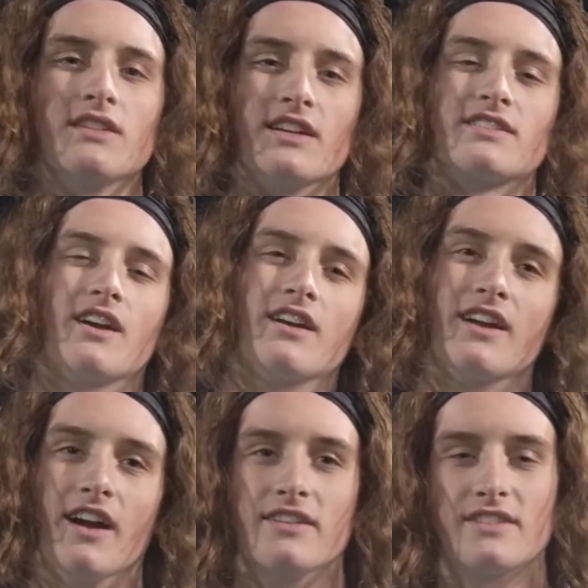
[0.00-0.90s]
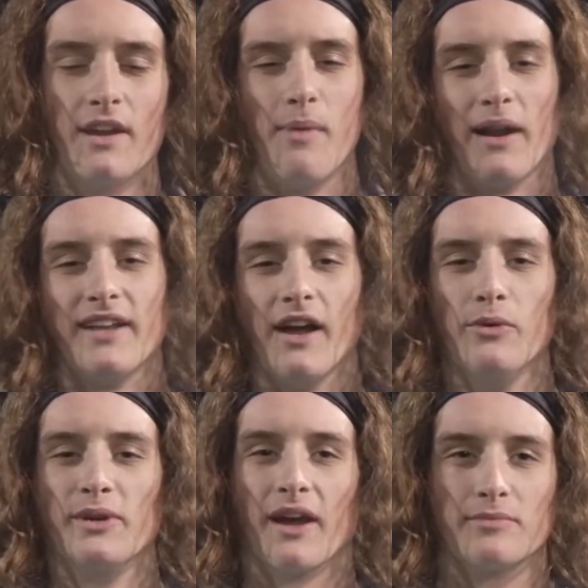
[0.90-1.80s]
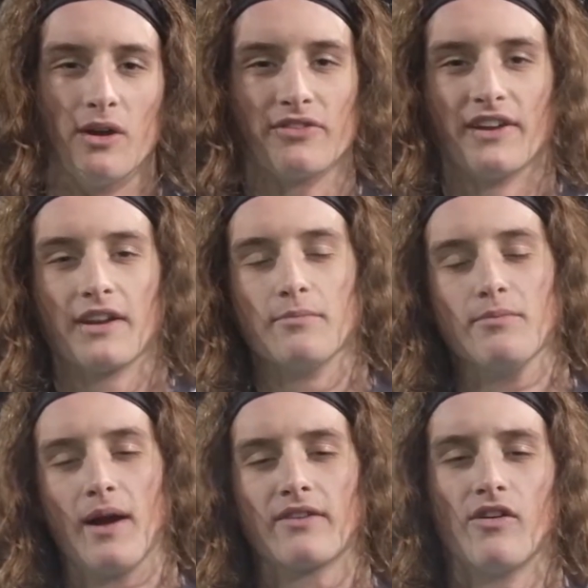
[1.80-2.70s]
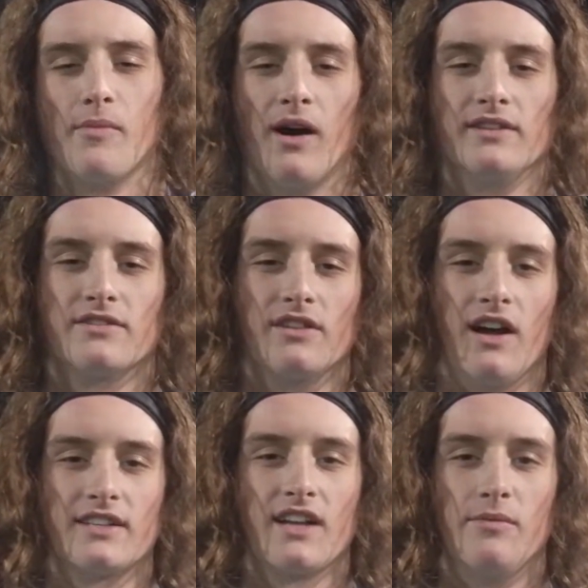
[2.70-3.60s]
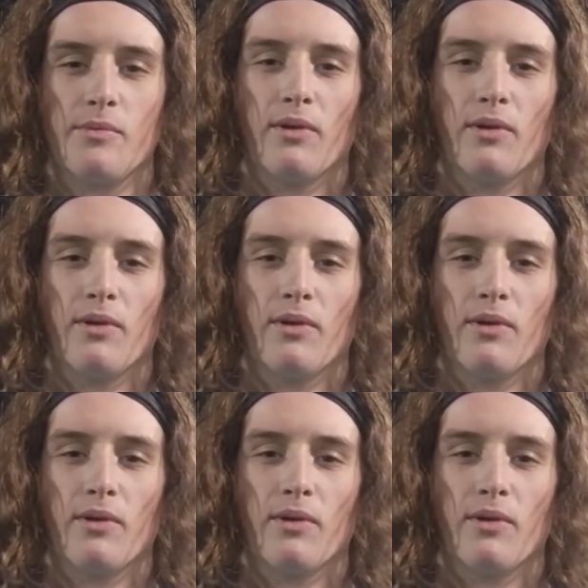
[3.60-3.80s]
Yes, sir. Yeah. Day by day, we kept on thinking in the back of our minds of the last time we